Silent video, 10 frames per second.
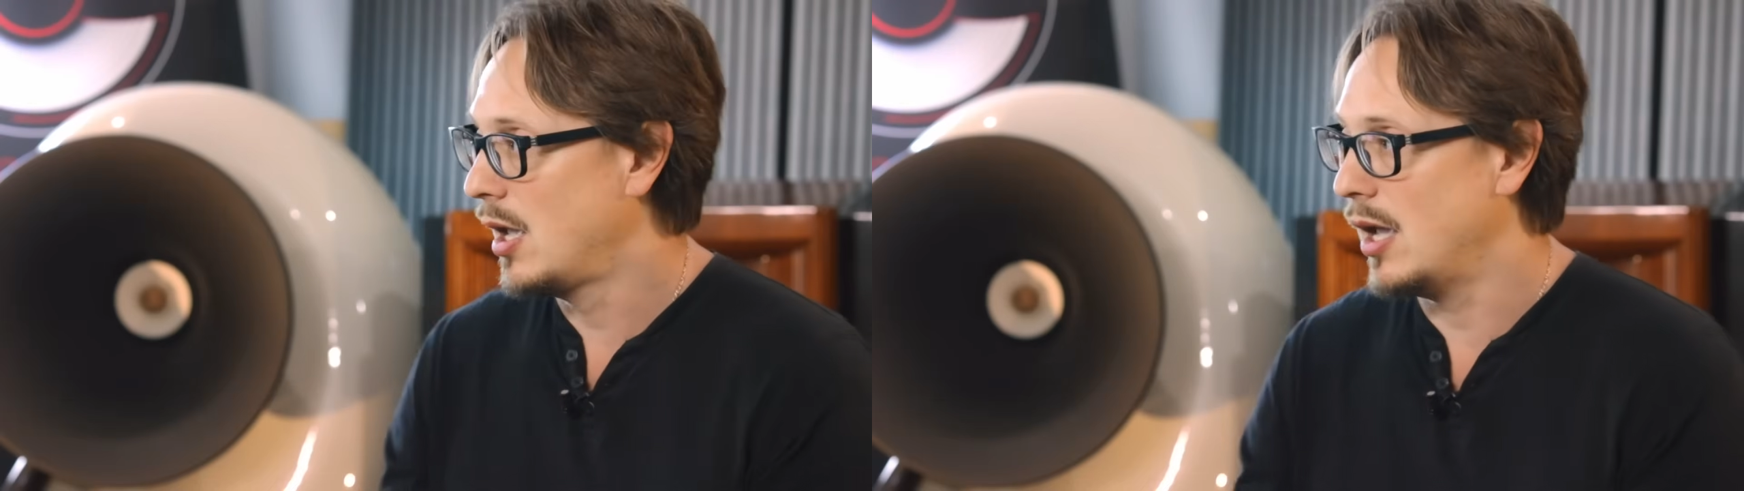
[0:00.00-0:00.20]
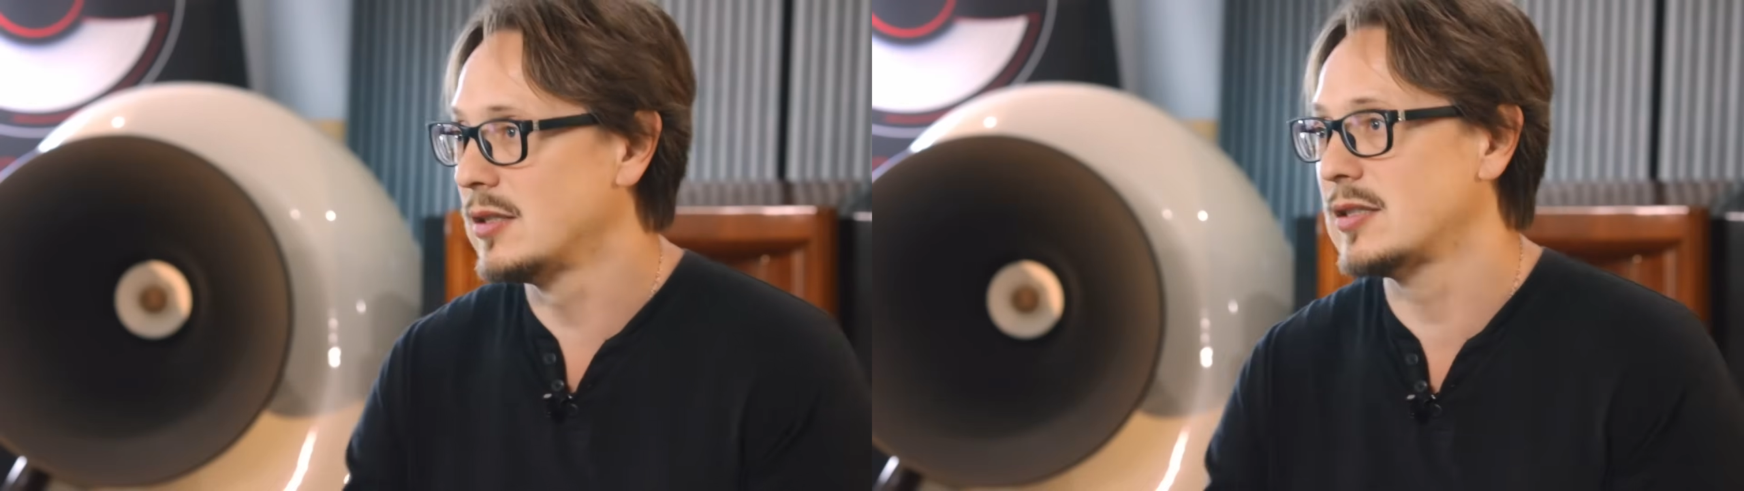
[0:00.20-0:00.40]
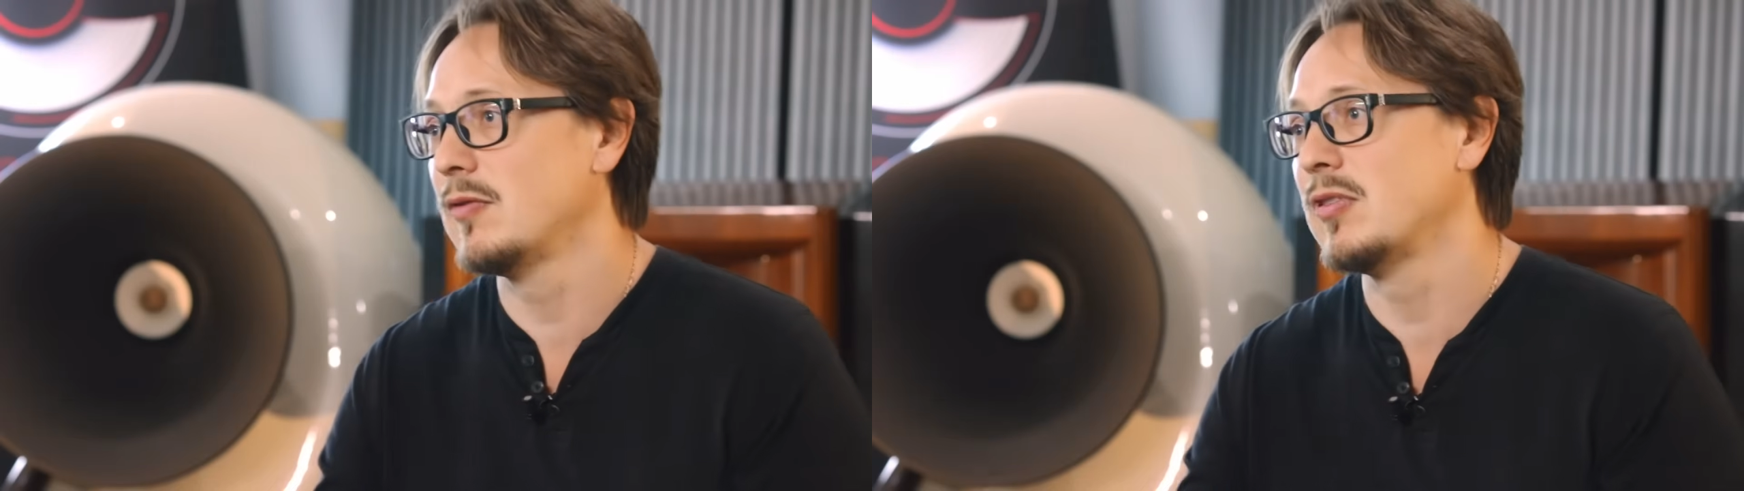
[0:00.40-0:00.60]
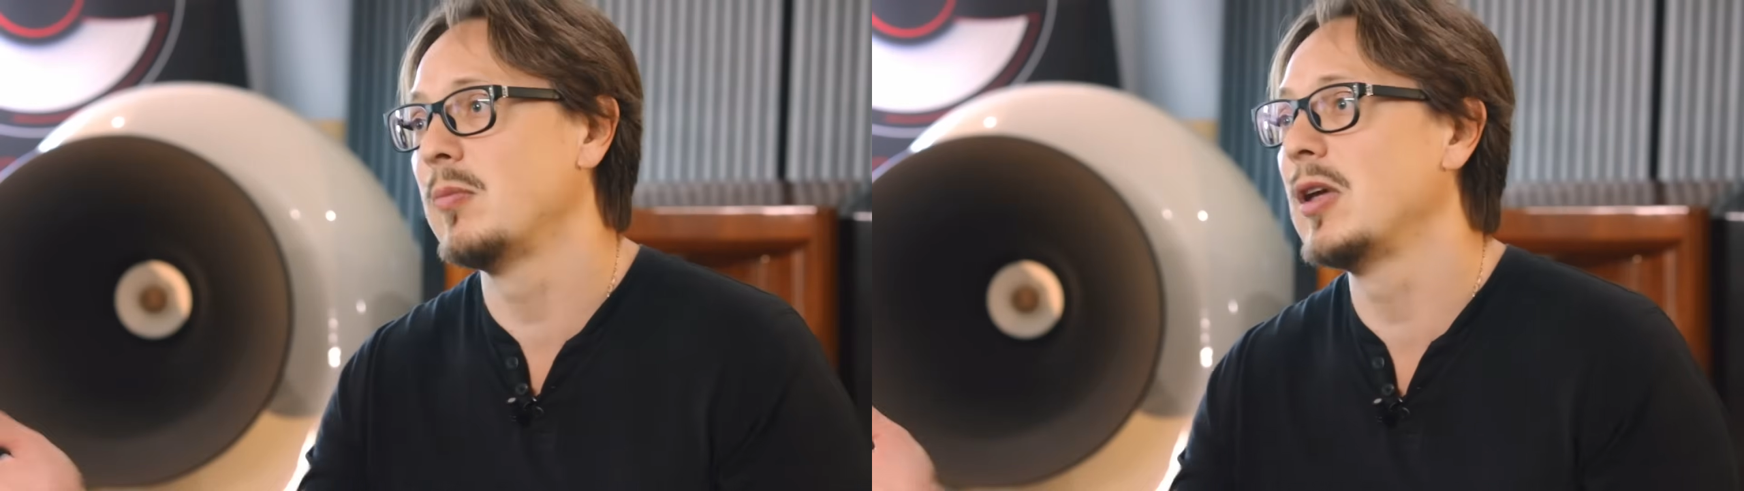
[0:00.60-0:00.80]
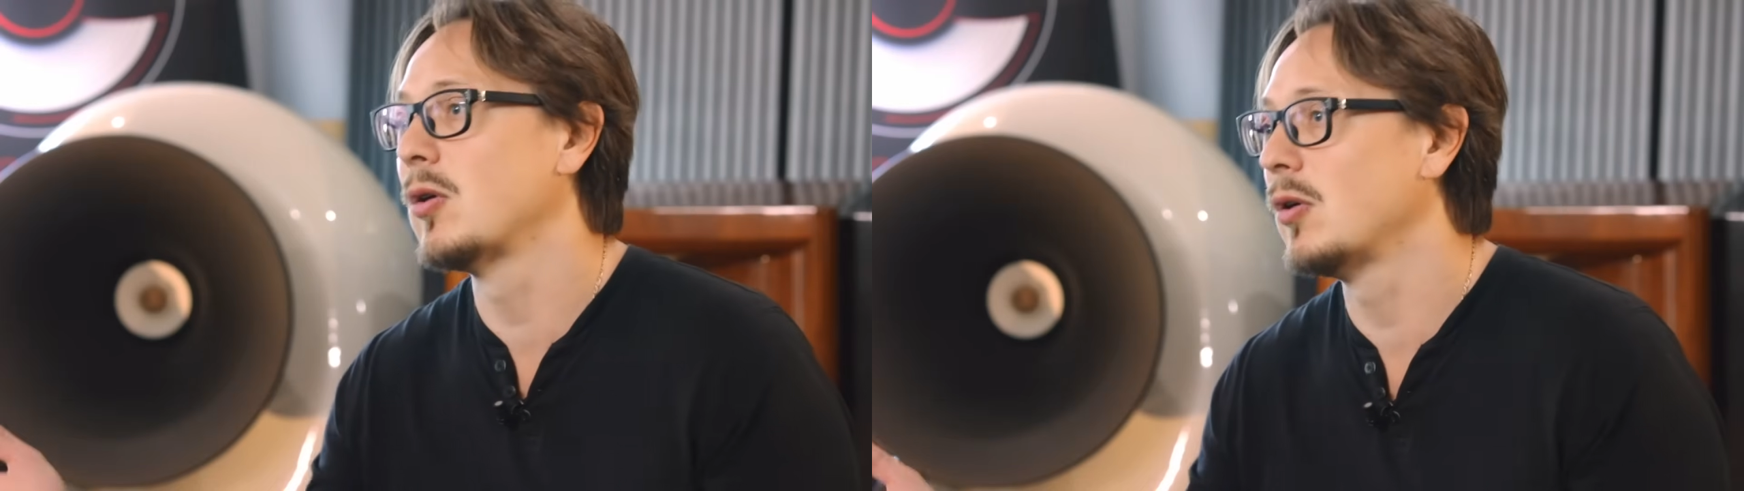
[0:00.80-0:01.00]
and something
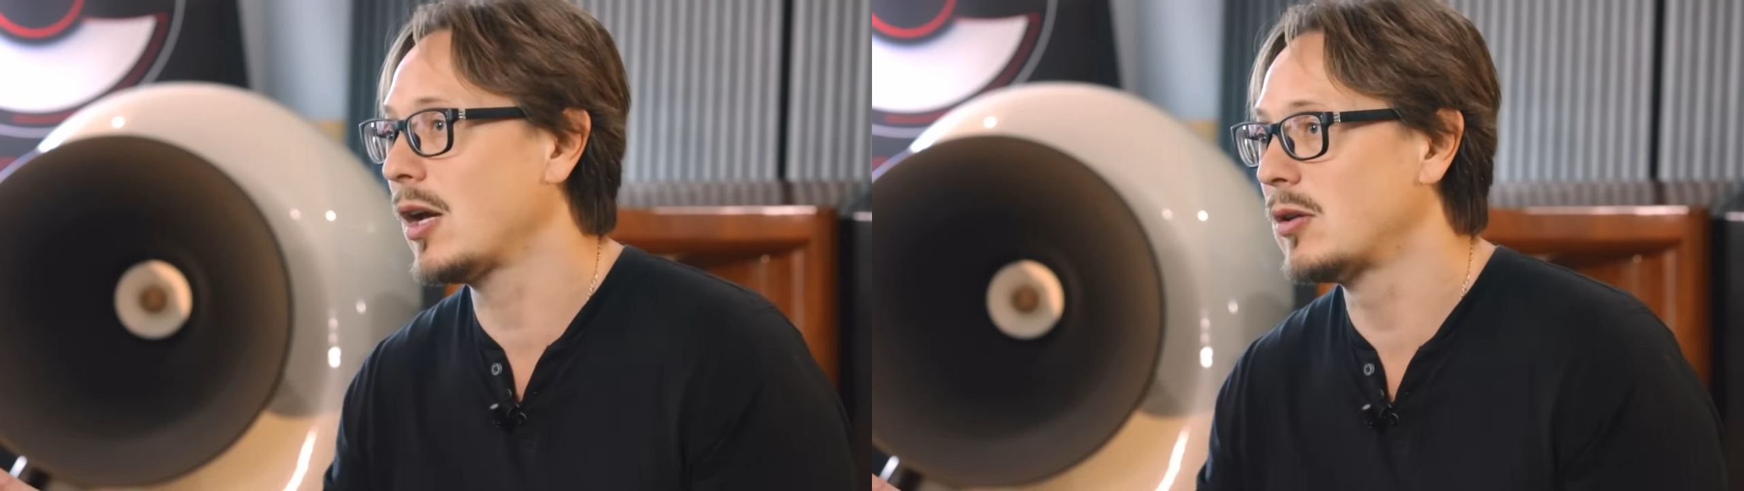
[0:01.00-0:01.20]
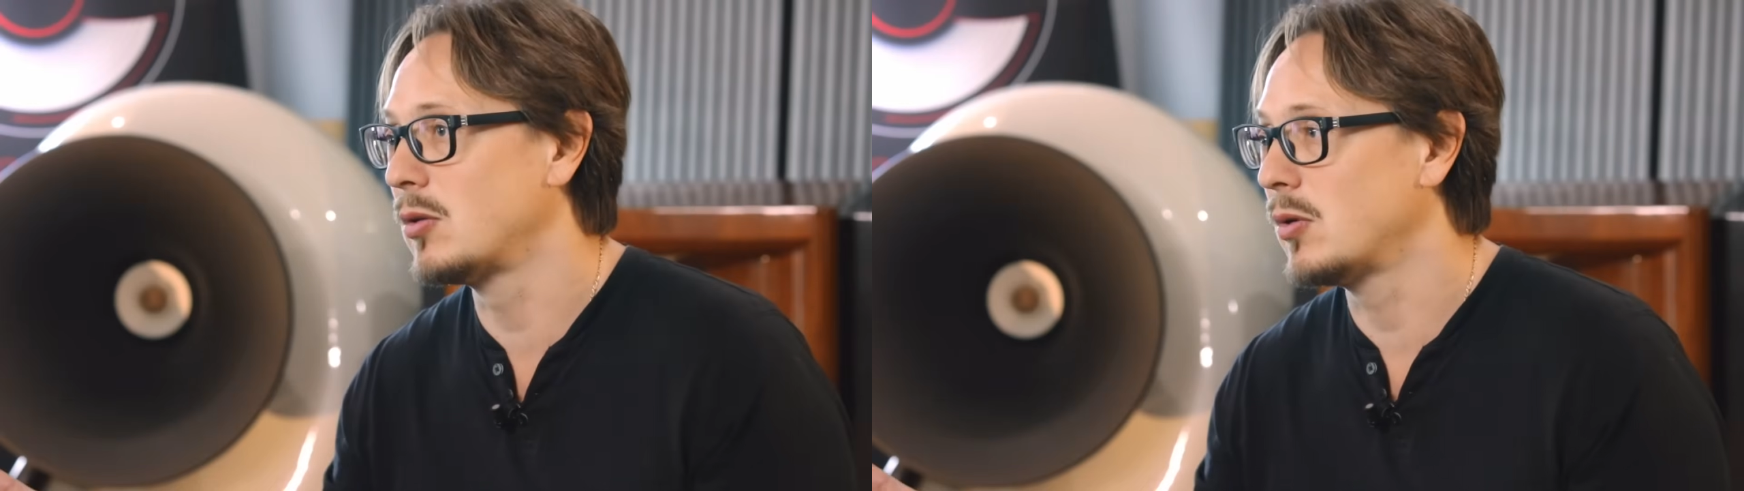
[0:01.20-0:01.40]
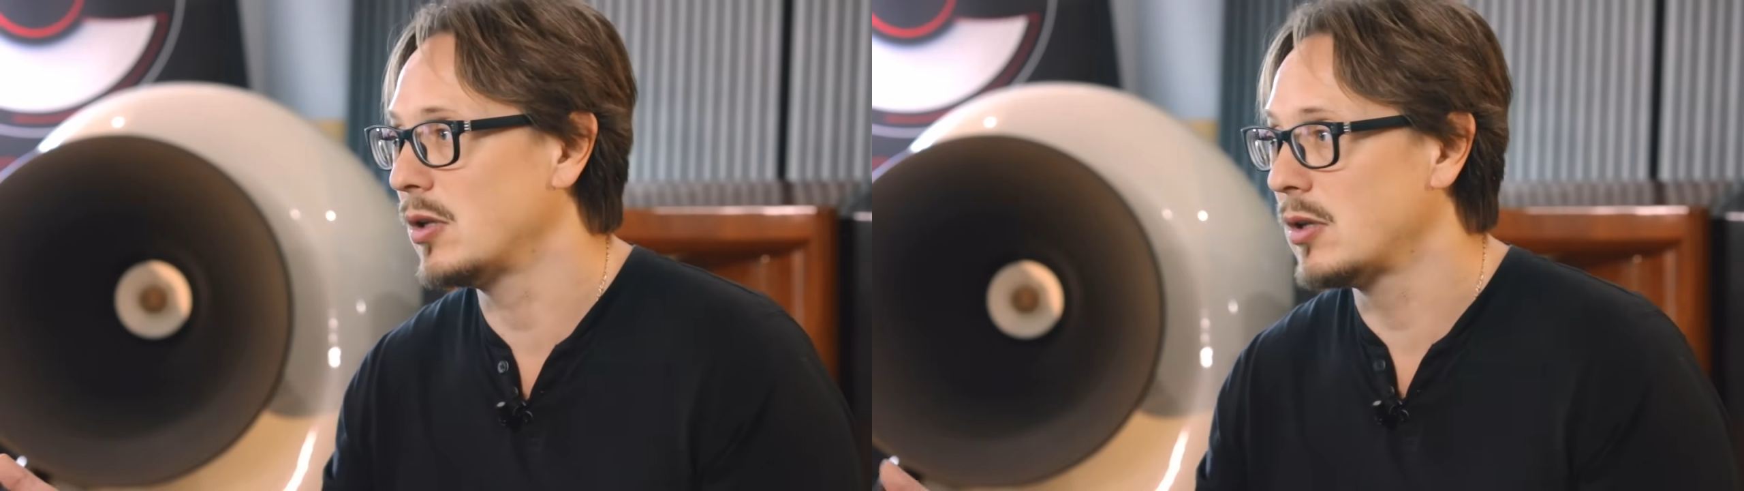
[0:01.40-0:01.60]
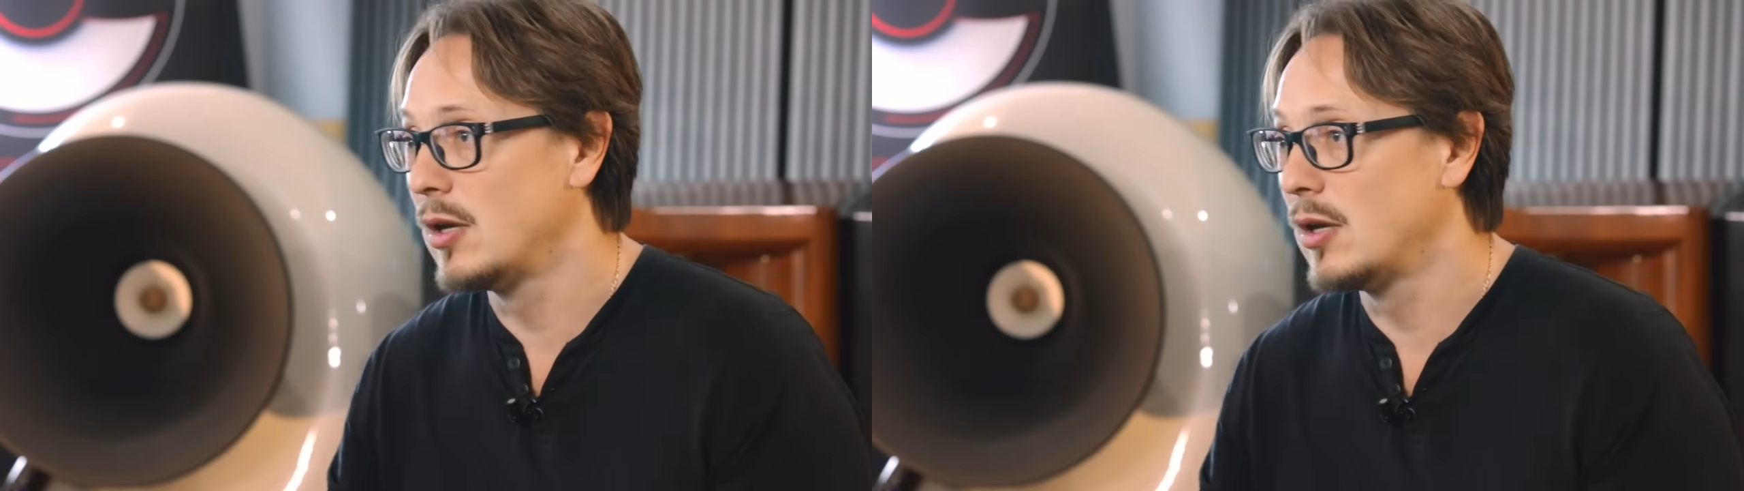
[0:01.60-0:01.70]
being connected to it.